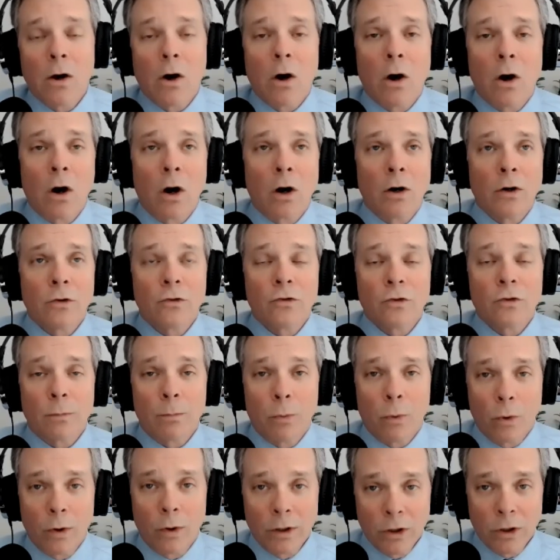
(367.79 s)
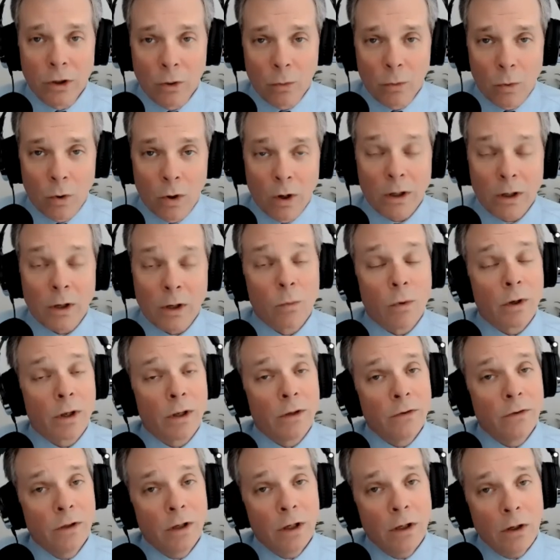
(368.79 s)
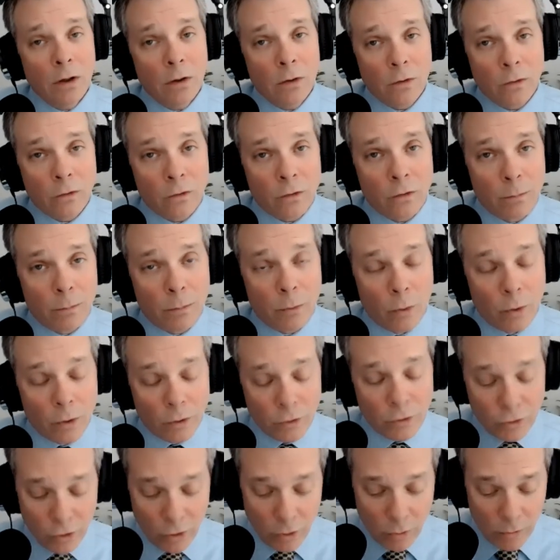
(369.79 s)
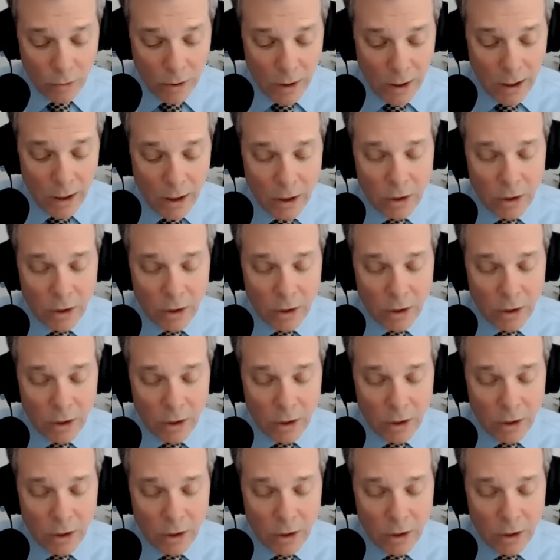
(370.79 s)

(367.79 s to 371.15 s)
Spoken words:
are supporting your work and will continue to support you,